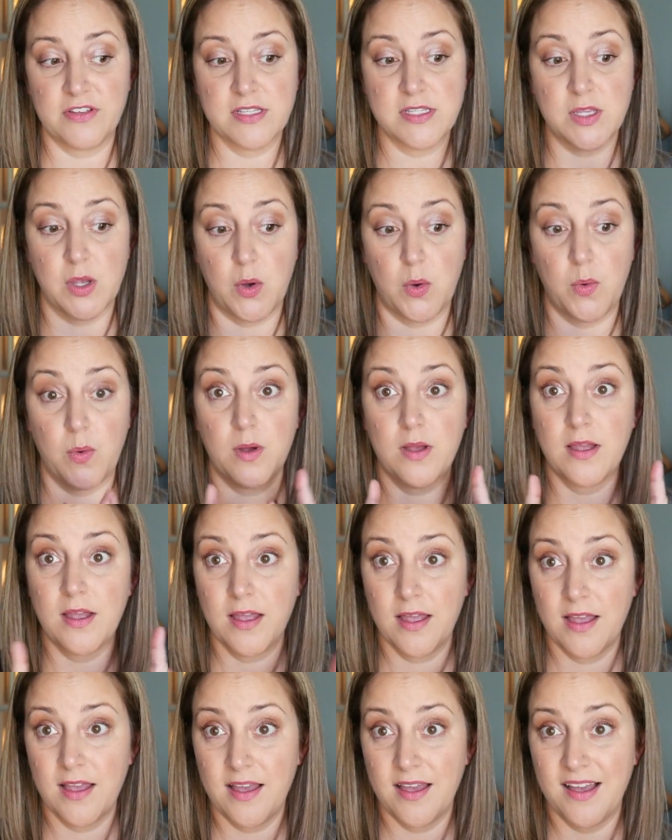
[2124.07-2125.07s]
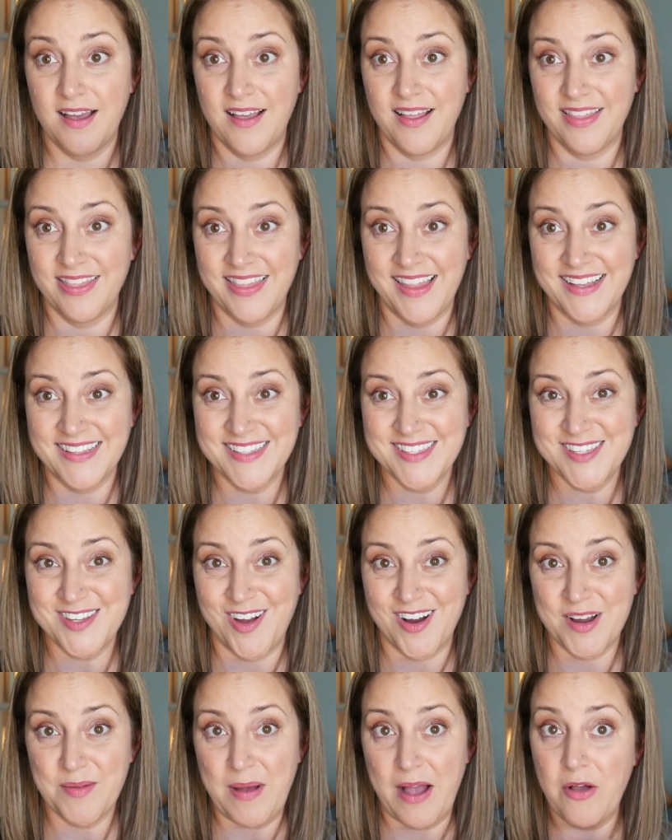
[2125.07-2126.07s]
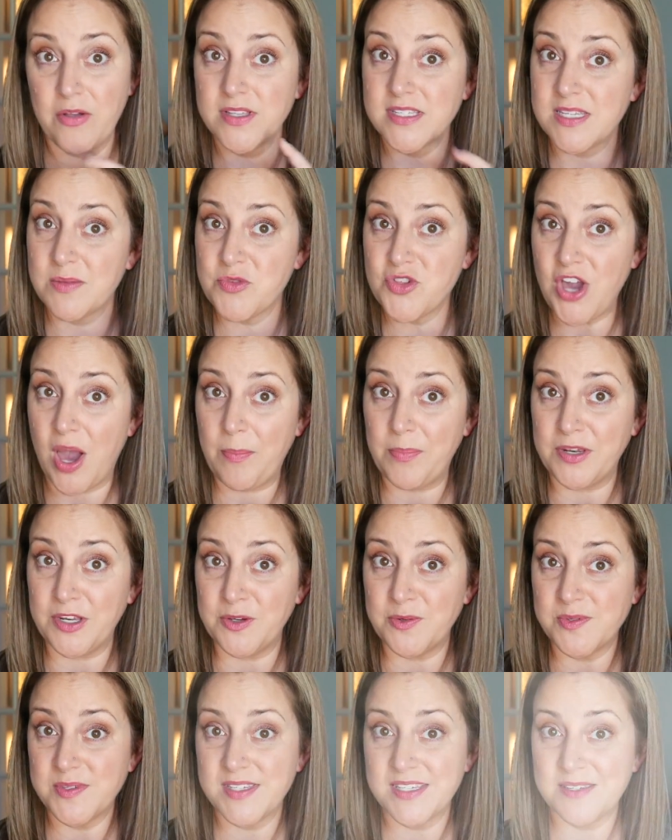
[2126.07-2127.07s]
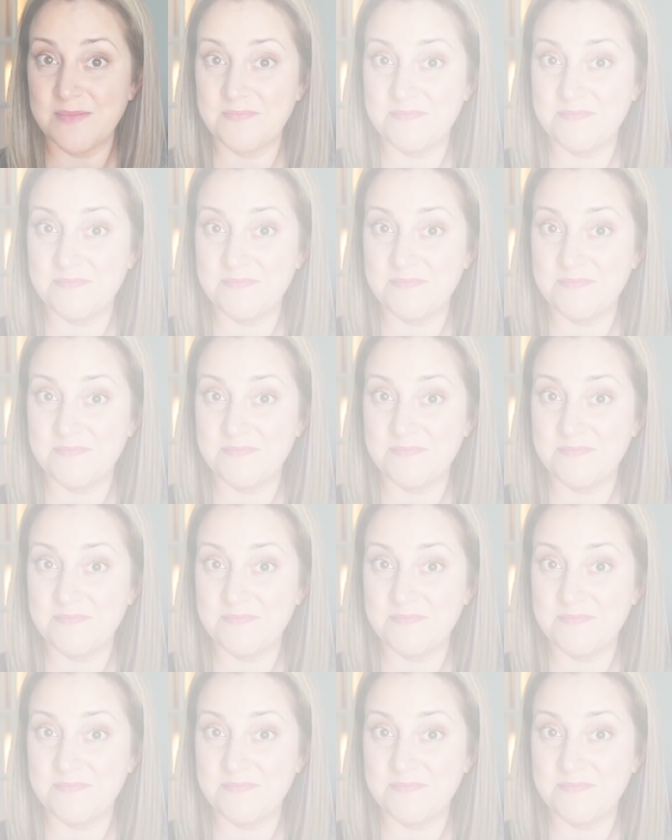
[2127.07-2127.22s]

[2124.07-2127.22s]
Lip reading: So let's talk about some shop news.